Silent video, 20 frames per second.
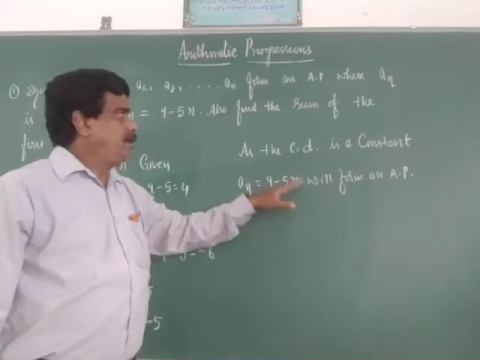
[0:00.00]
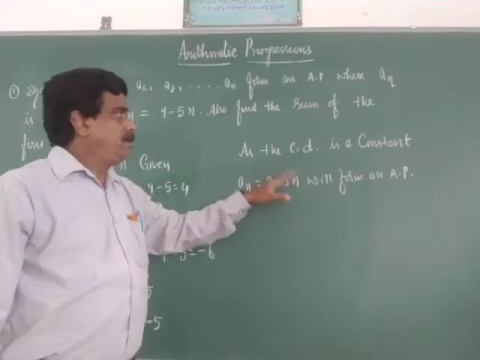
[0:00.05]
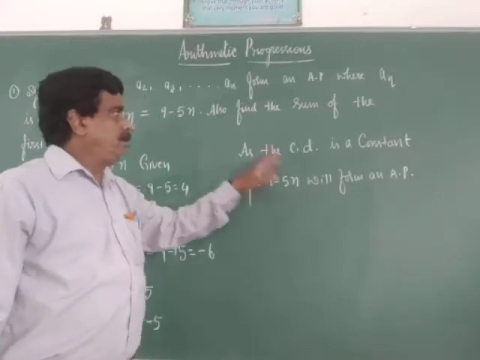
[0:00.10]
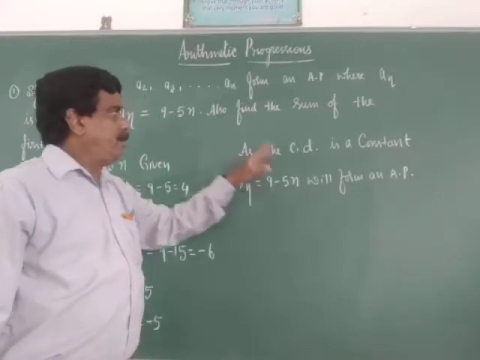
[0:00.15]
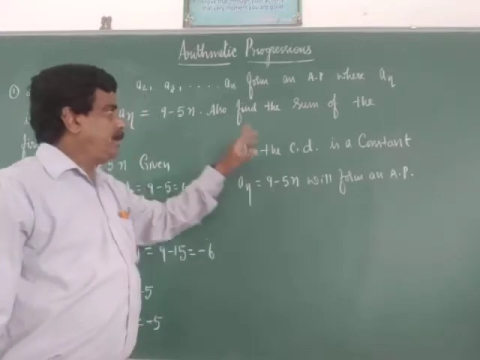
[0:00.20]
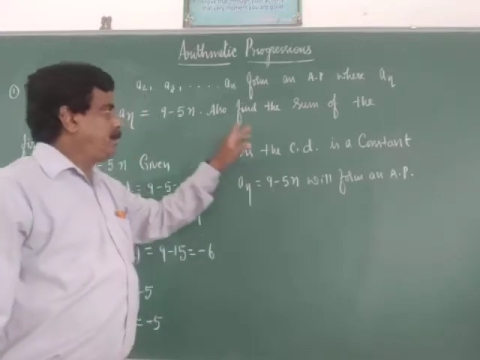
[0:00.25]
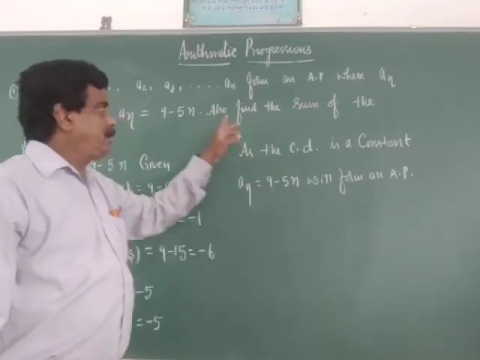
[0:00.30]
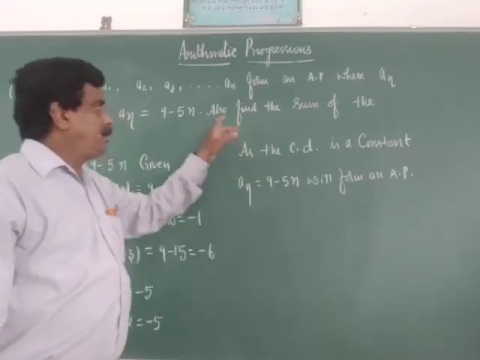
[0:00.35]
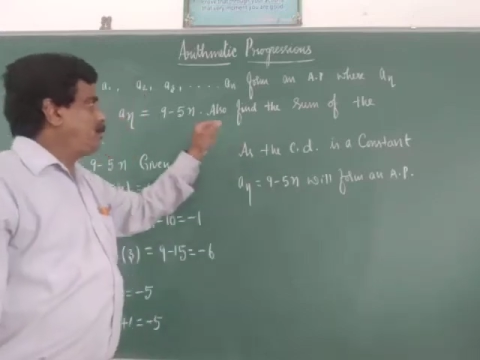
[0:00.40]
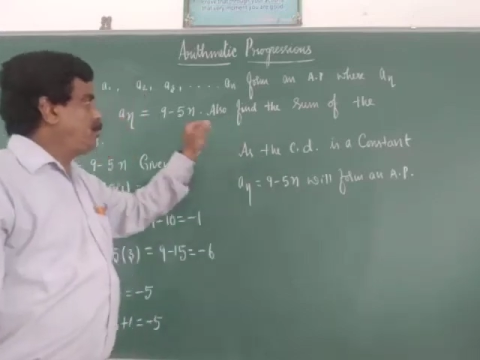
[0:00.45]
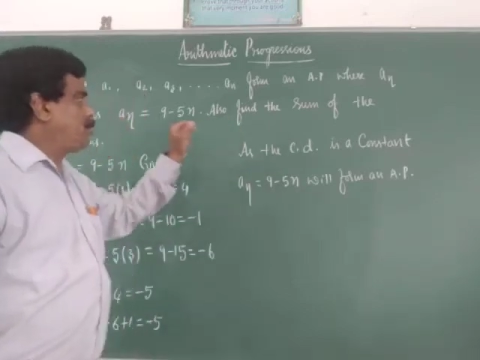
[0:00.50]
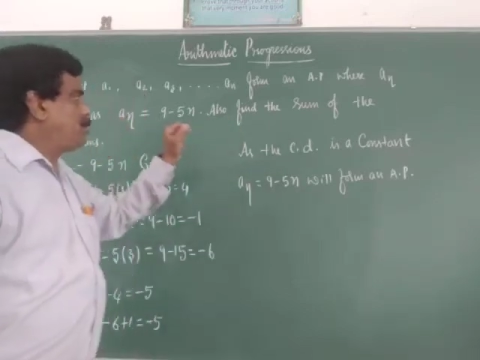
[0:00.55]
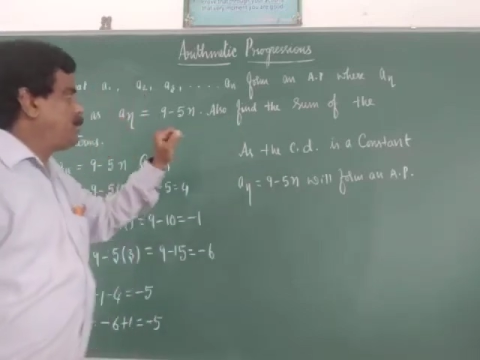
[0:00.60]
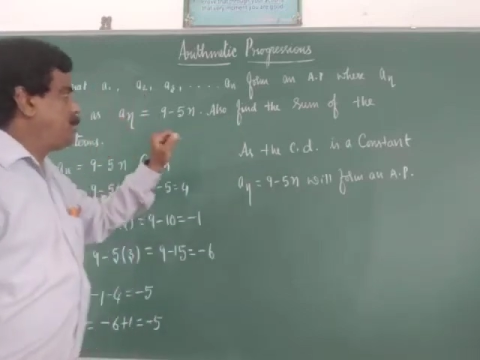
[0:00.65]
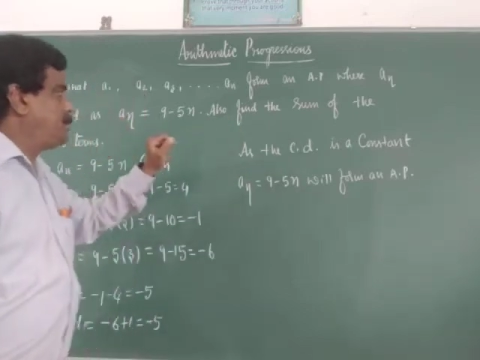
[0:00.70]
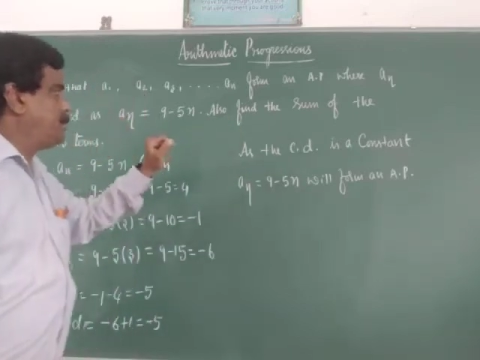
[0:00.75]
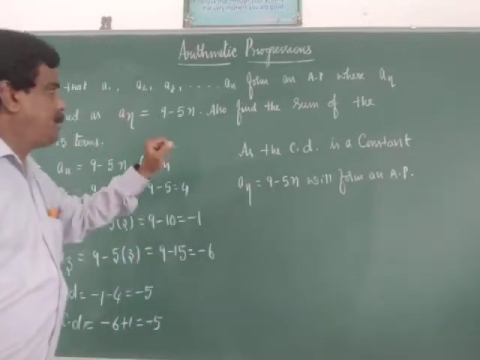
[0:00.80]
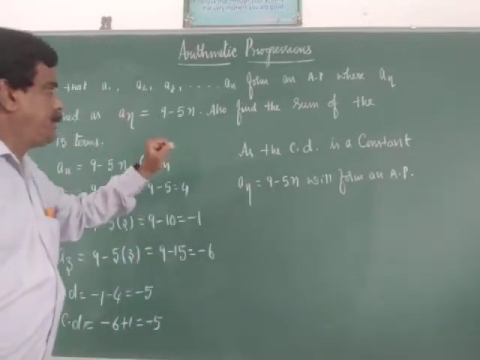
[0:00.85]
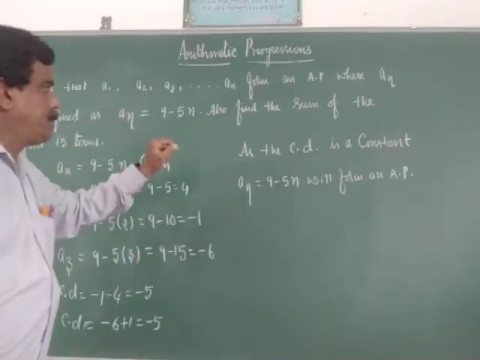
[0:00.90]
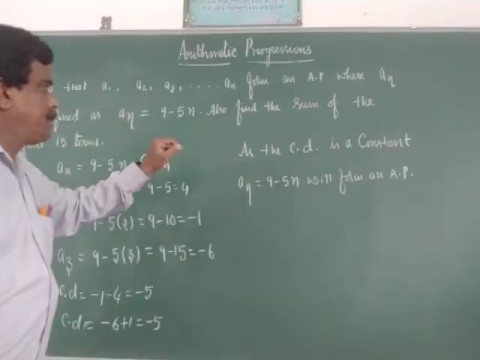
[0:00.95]
So another
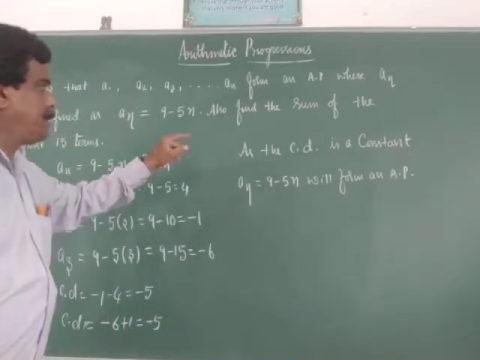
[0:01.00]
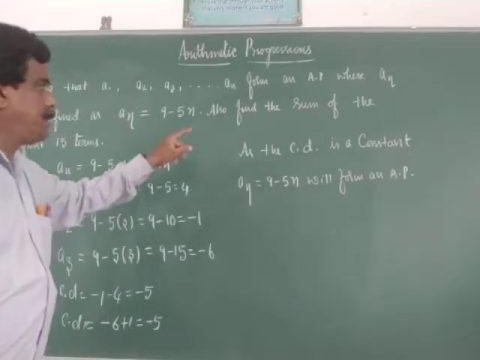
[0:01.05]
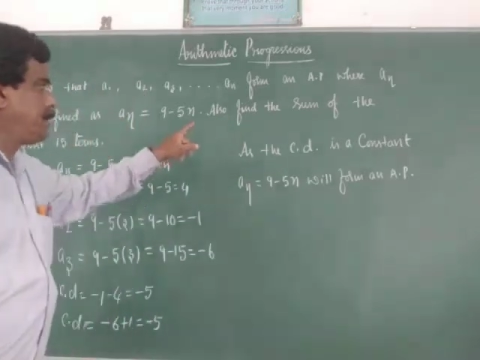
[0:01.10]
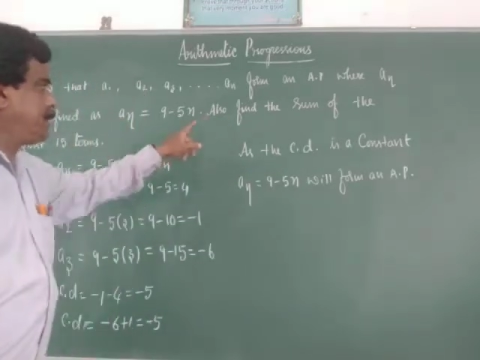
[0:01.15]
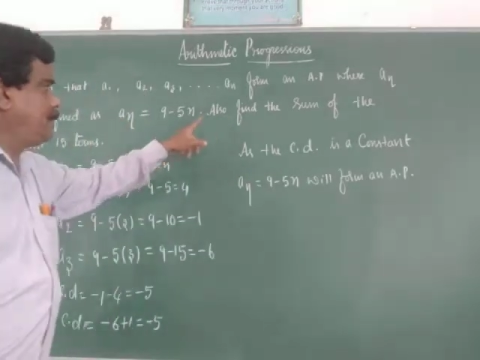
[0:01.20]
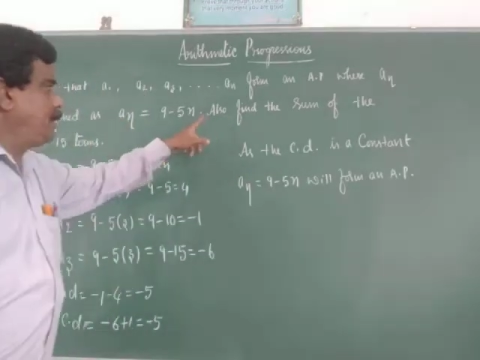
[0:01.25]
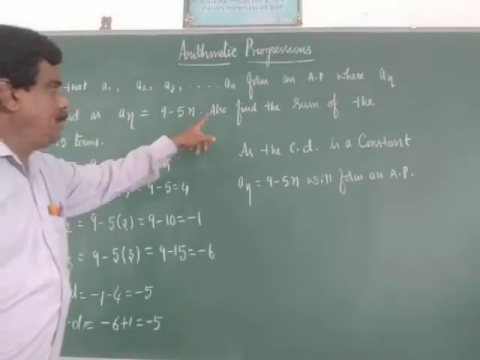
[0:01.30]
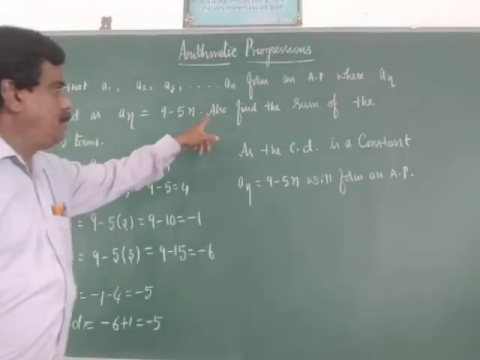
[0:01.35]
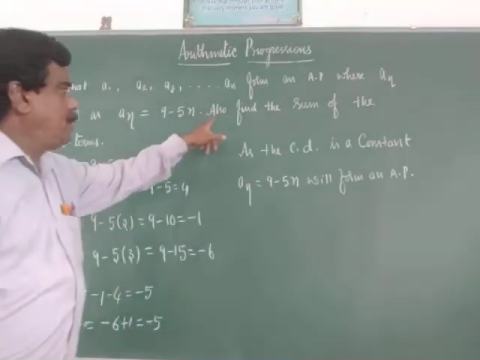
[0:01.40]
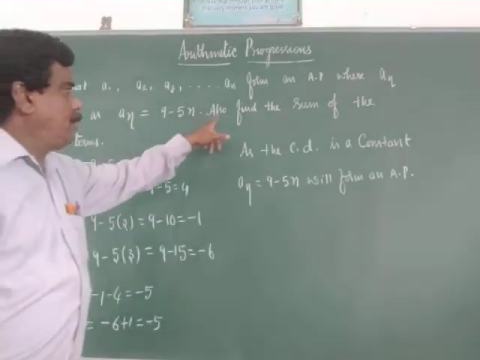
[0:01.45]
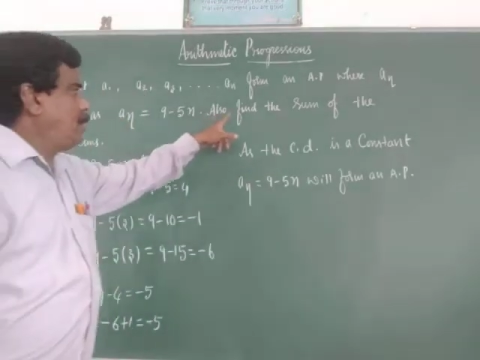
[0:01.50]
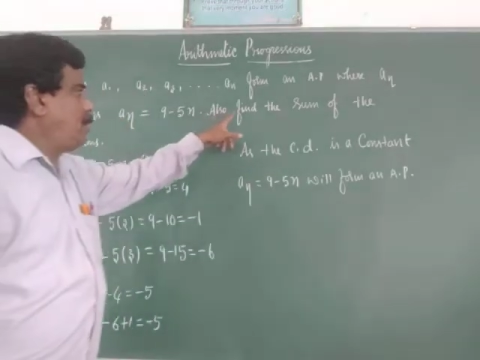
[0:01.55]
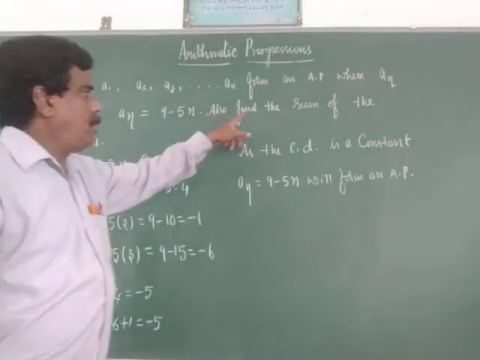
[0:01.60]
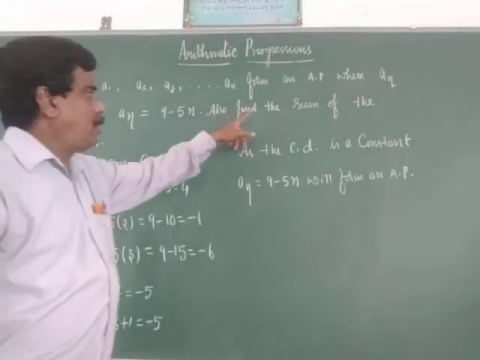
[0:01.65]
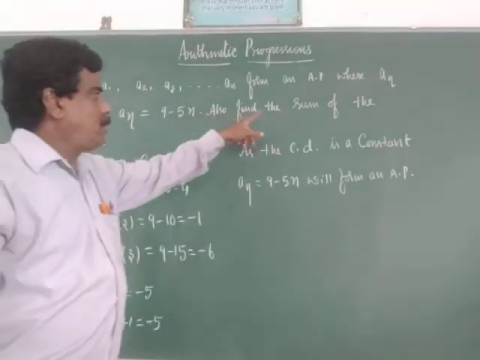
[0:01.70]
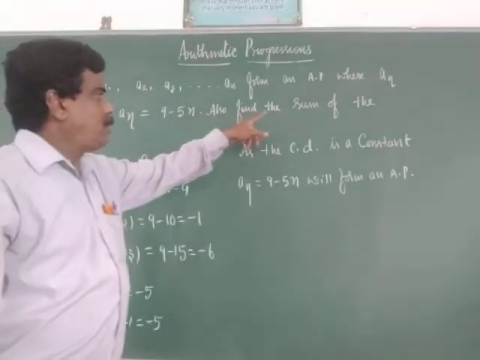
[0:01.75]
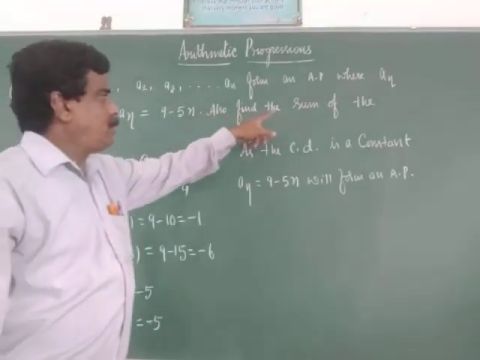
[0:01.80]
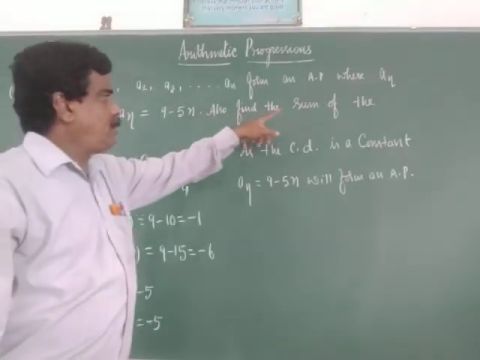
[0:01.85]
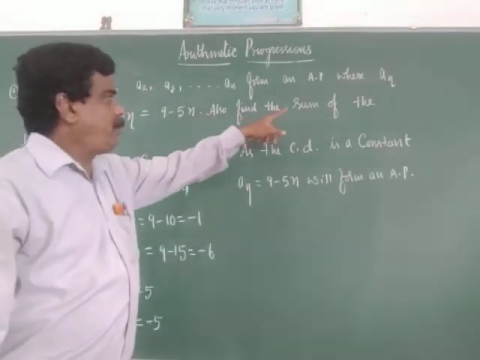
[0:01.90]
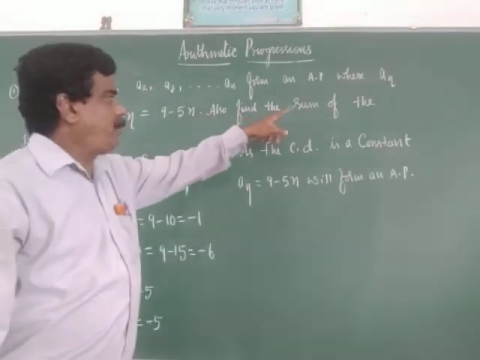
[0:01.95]
question is there, children.
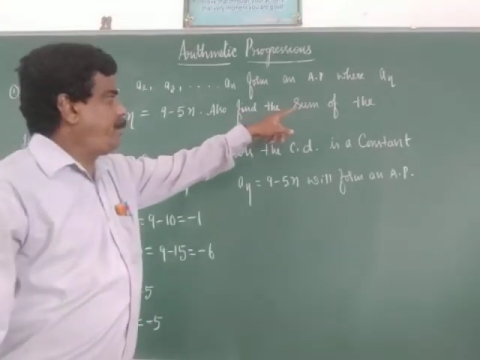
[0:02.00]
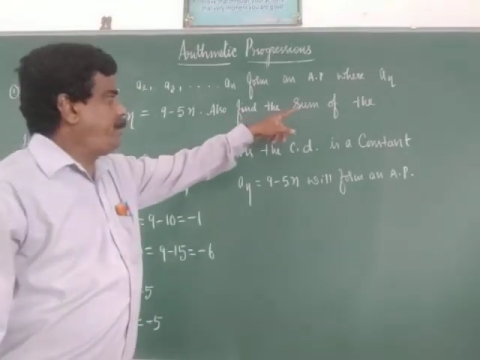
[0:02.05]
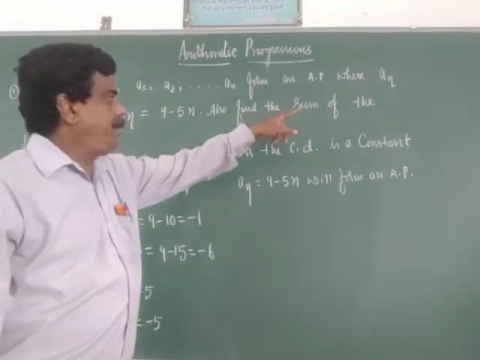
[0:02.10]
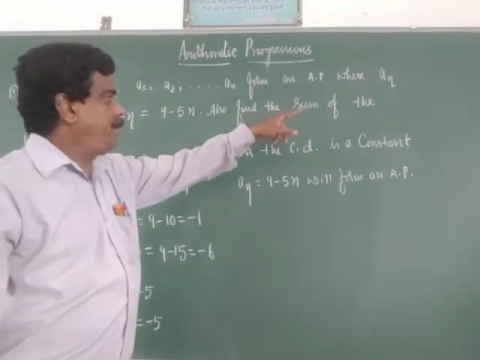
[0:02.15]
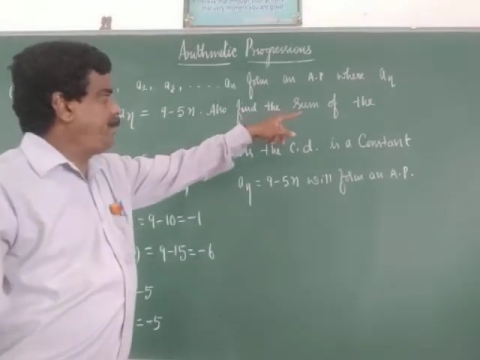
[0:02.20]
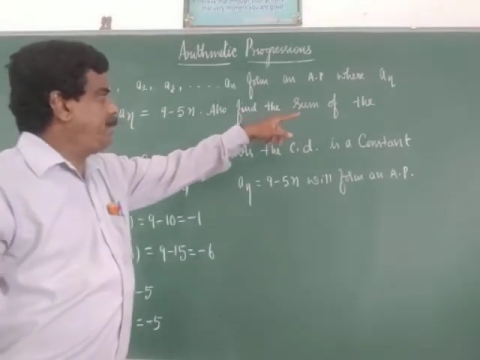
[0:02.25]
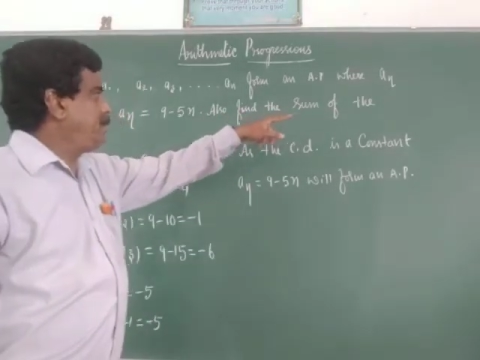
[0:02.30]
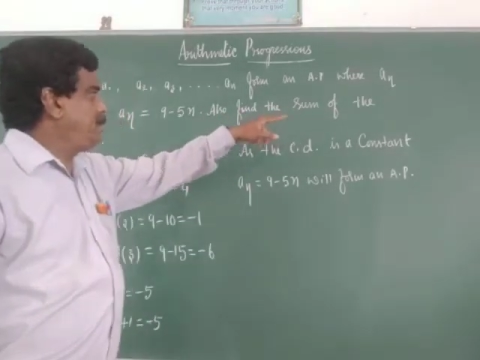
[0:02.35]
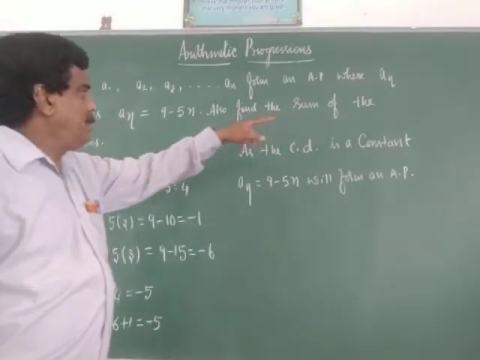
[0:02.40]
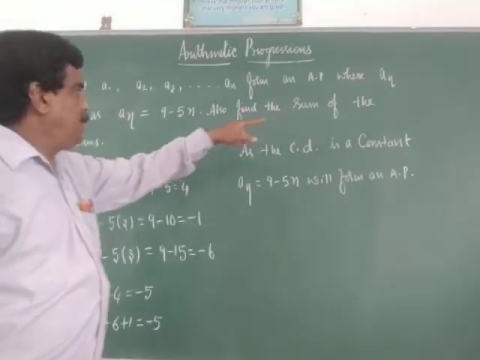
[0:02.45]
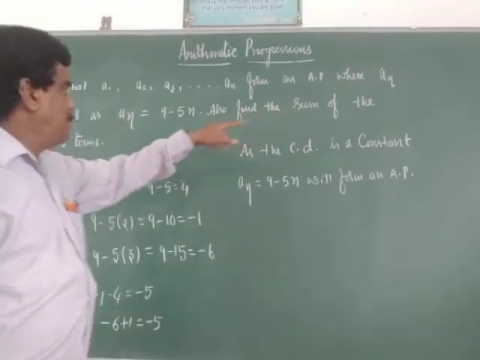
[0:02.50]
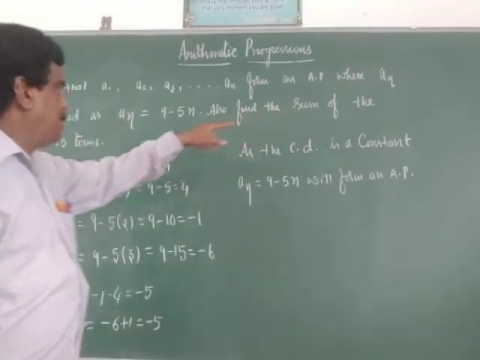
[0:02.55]
Also find